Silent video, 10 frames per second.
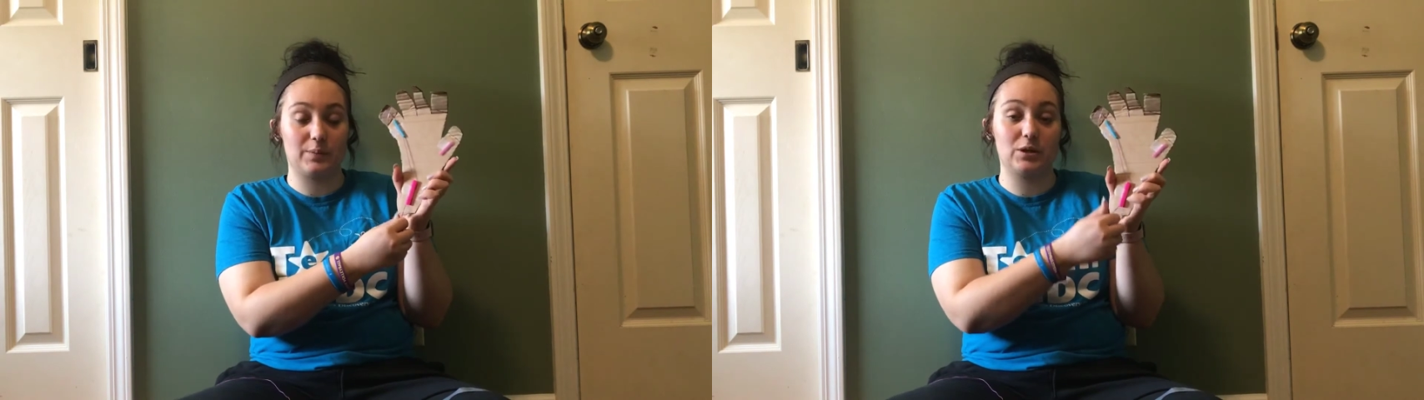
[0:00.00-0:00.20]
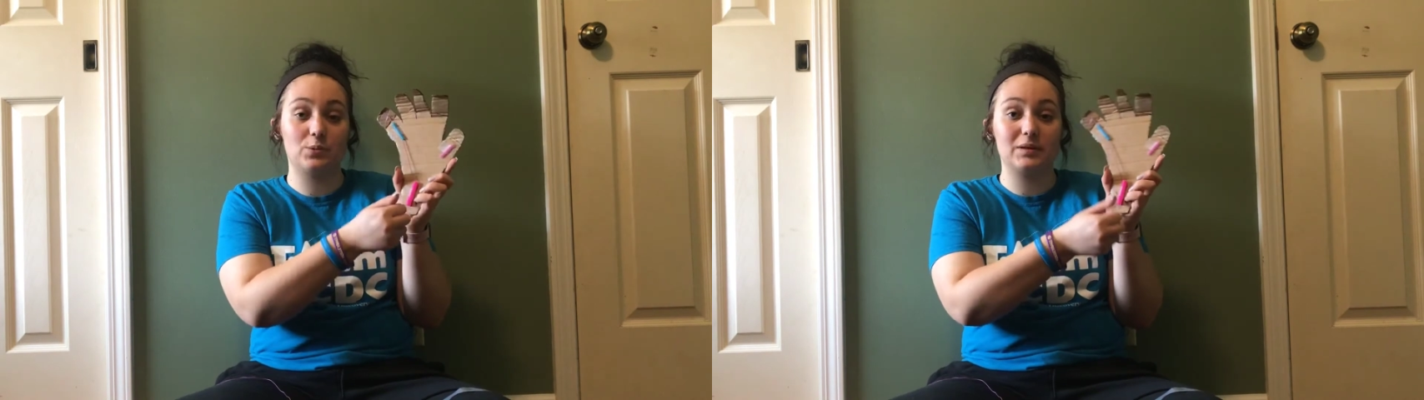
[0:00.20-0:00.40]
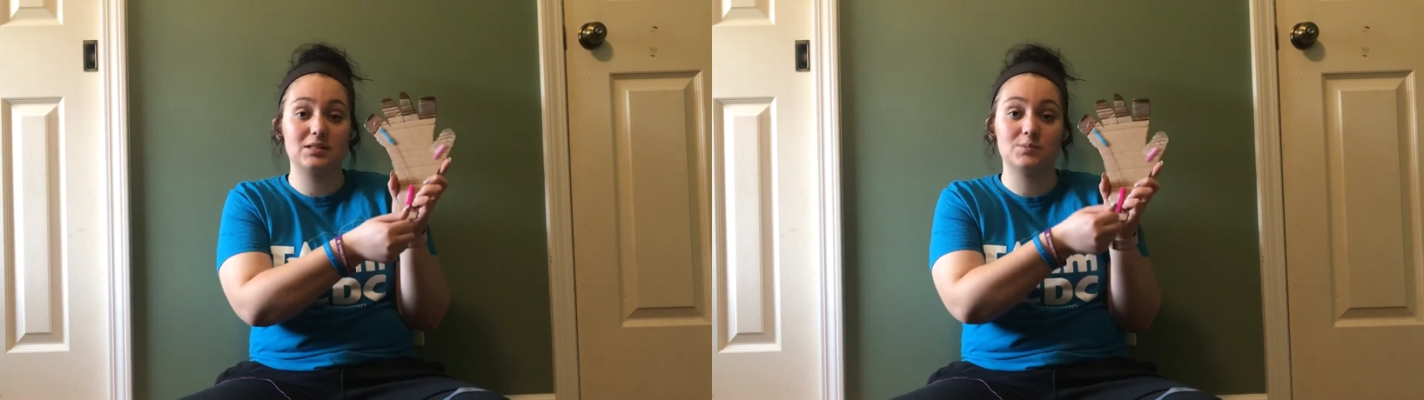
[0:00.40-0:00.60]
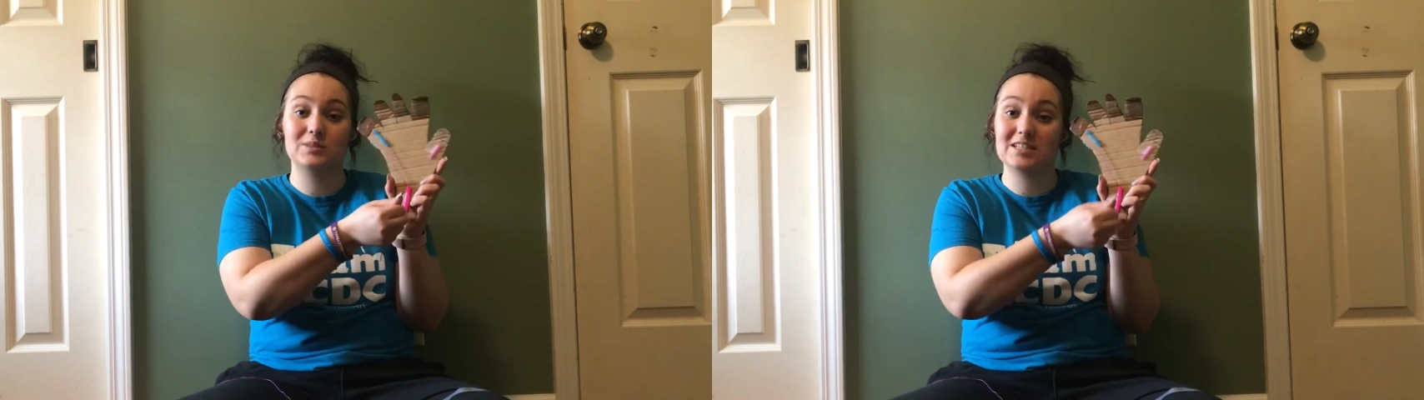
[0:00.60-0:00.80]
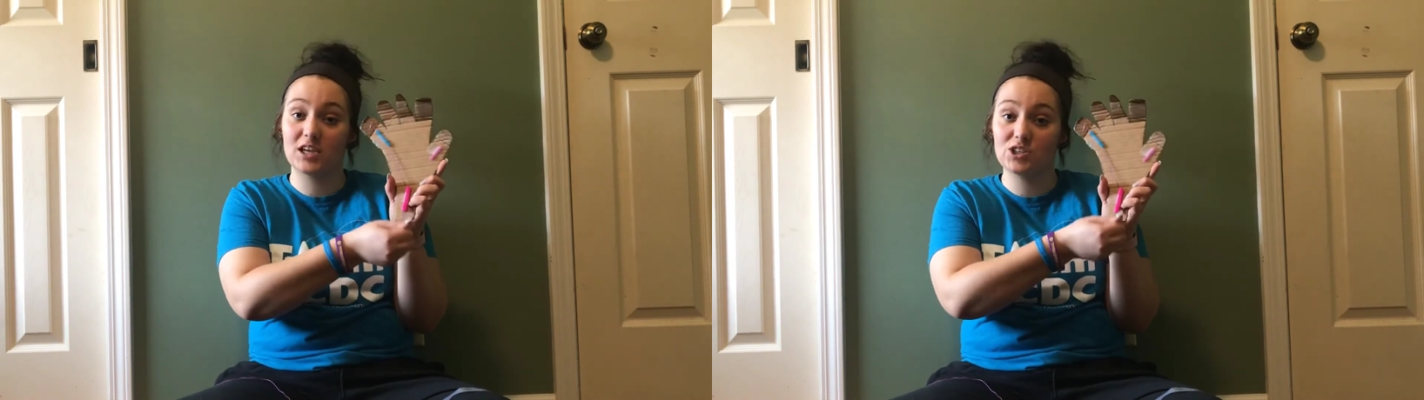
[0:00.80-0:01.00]
and you put some
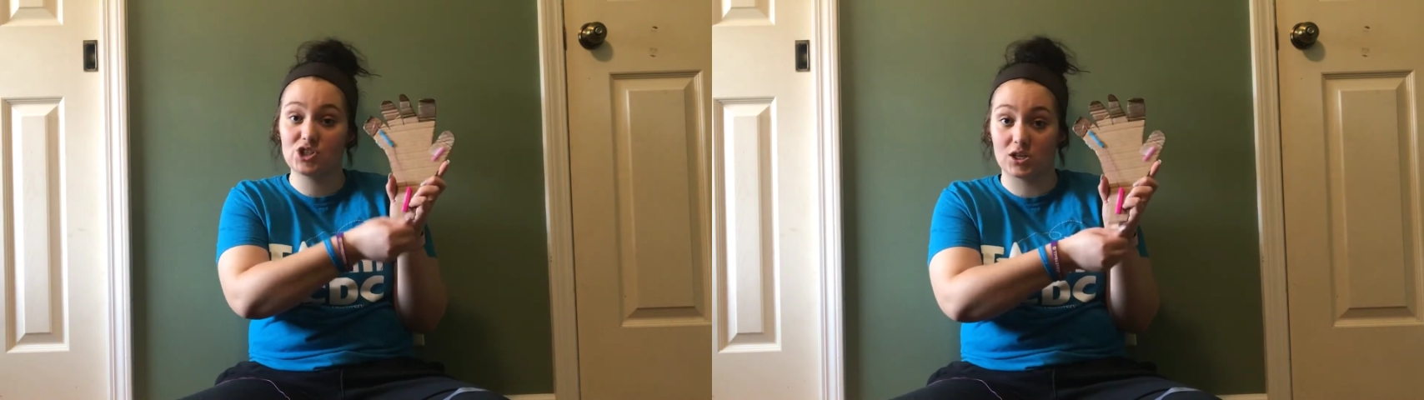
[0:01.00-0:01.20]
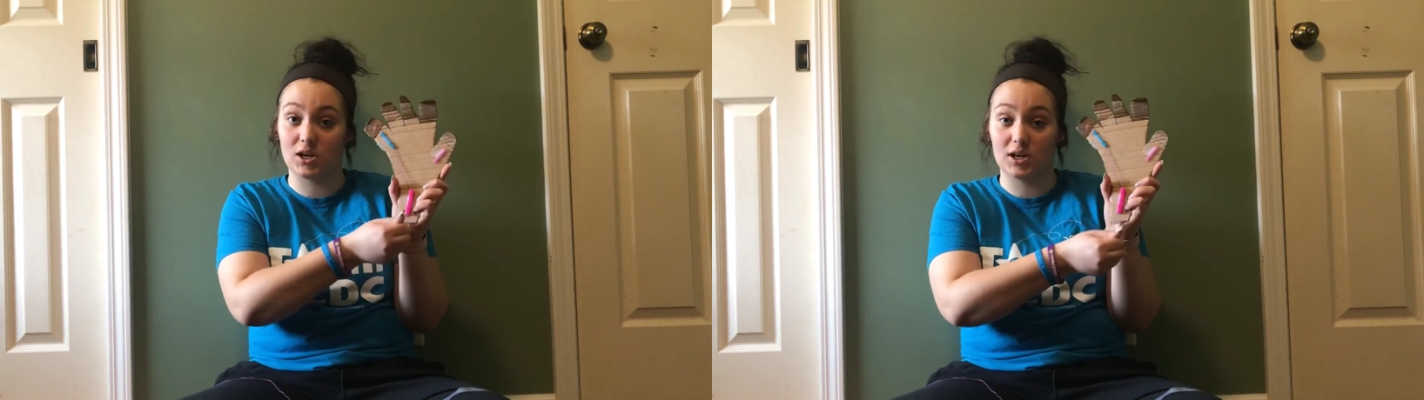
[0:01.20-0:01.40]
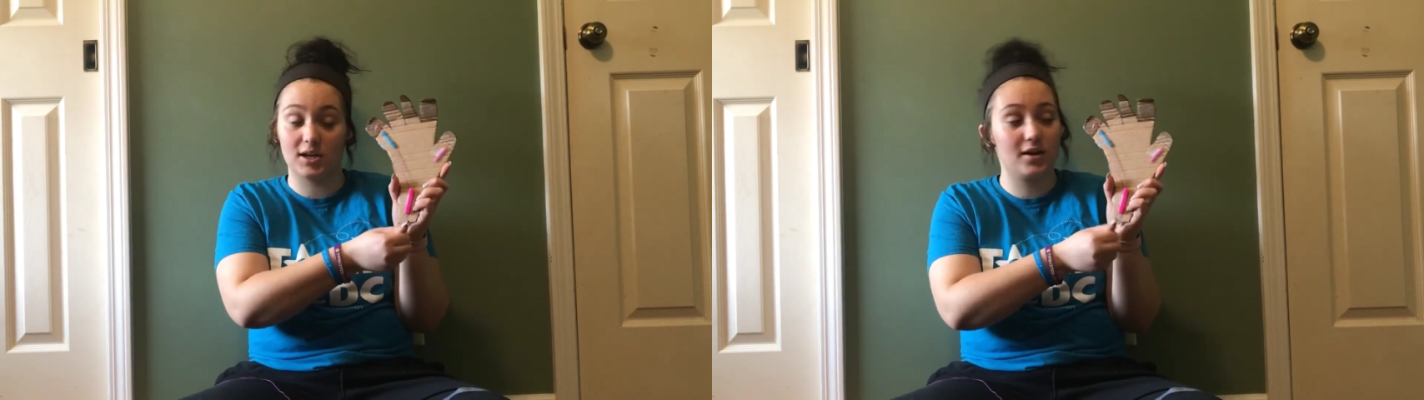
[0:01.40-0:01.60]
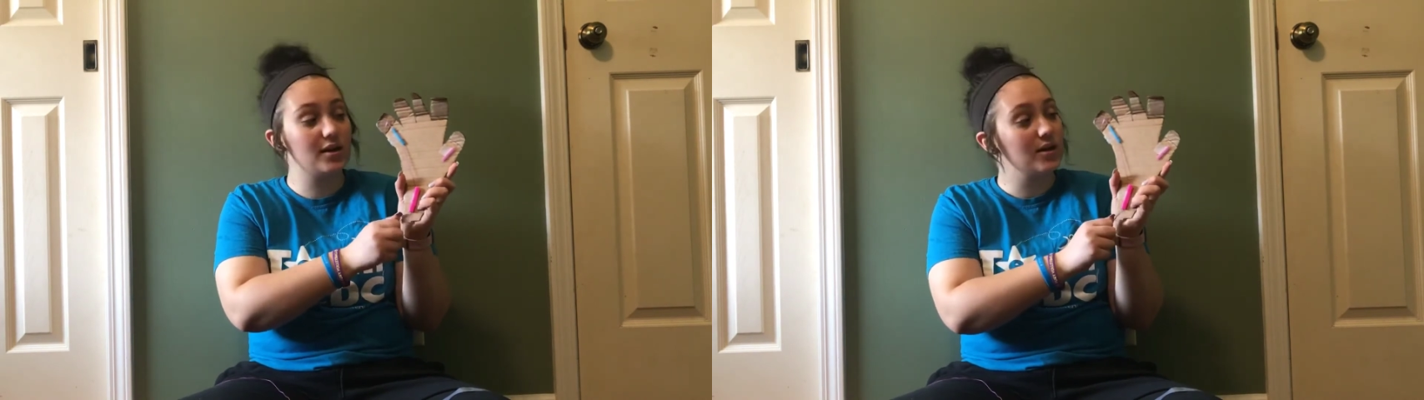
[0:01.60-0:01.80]
tension on it,